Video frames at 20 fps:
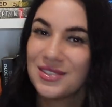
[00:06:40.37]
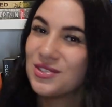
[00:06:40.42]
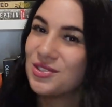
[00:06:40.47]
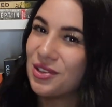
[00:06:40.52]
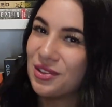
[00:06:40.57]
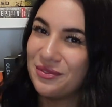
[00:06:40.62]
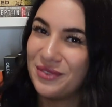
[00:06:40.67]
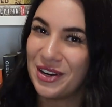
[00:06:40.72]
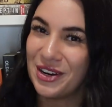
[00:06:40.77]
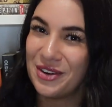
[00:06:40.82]

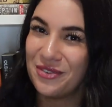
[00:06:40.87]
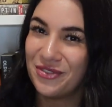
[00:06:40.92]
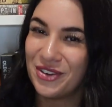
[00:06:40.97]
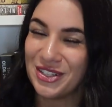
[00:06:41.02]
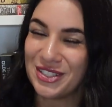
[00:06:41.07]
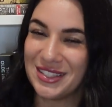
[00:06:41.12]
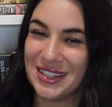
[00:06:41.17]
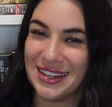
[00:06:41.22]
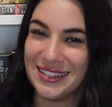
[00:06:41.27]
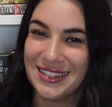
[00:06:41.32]
So the very
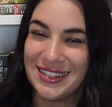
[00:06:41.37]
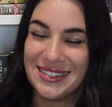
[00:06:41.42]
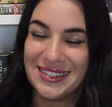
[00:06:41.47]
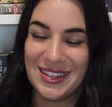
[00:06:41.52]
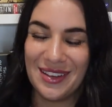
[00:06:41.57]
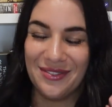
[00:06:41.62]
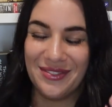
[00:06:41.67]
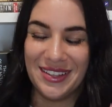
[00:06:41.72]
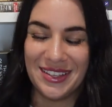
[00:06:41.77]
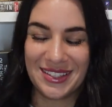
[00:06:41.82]
first sentence
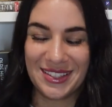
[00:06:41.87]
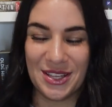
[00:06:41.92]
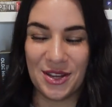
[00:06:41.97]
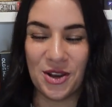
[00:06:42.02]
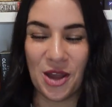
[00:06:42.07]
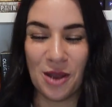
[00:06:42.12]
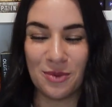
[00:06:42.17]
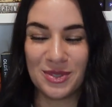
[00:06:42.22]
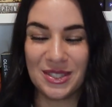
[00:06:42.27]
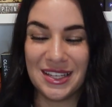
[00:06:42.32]
of this
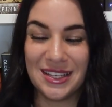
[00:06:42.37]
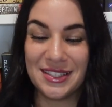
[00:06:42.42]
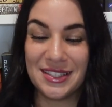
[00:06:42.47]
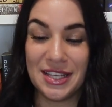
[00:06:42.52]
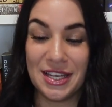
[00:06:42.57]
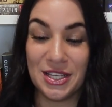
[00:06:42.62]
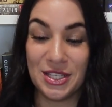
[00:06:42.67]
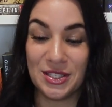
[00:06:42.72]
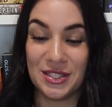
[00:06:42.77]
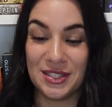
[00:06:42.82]
synopsis
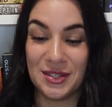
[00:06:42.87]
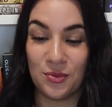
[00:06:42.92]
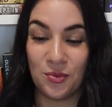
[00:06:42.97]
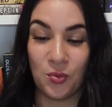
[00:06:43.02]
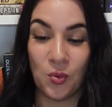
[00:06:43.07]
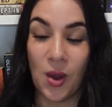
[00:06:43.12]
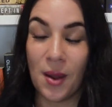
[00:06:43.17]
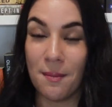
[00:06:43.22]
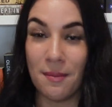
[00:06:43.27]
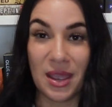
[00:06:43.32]
is
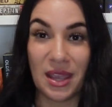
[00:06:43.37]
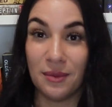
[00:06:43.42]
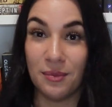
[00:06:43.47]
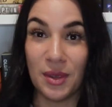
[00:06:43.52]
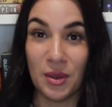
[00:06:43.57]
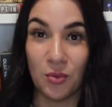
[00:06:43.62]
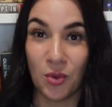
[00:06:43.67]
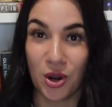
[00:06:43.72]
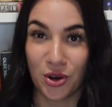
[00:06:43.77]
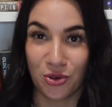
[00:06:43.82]
what made
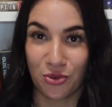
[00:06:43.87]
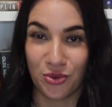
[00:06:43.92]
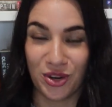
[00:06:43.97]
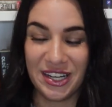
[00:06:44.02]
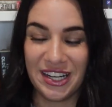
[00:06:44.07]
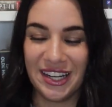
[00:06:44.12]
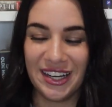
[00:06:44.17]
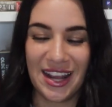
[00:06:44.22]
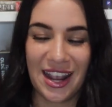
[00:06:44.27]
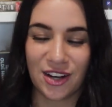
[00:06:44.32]
me want to read it.